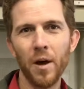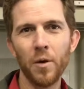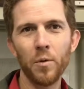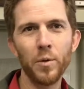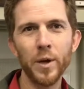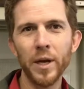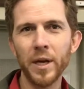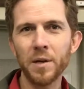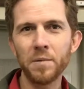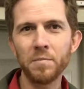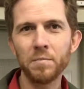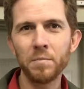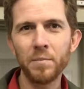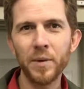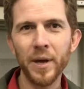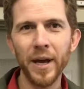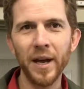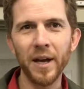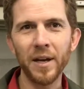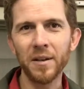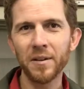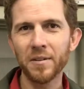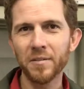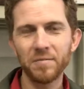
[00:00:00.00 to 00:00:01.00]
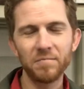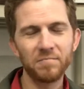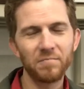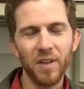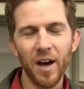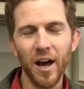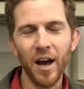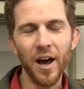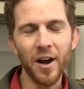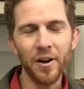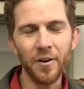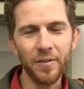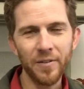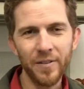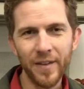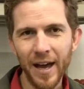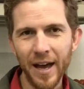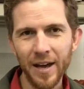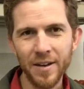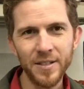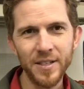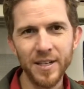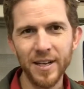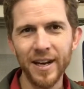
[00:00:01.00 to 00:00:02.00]
we can pick
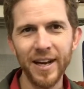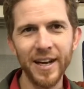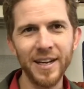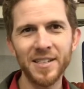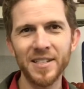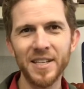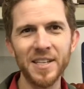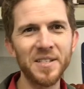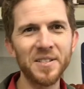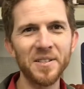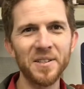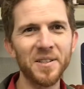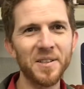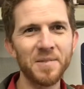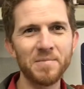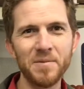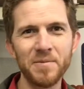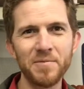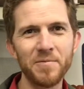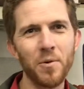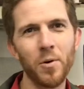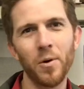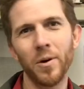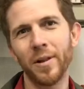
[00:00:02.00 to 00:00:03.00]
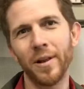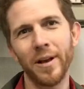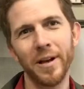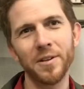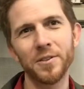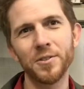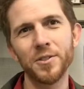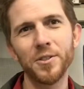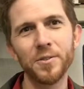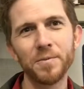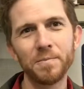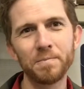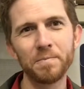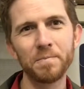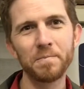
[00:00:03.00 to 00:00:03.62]
100,000 eggs easily before lunch.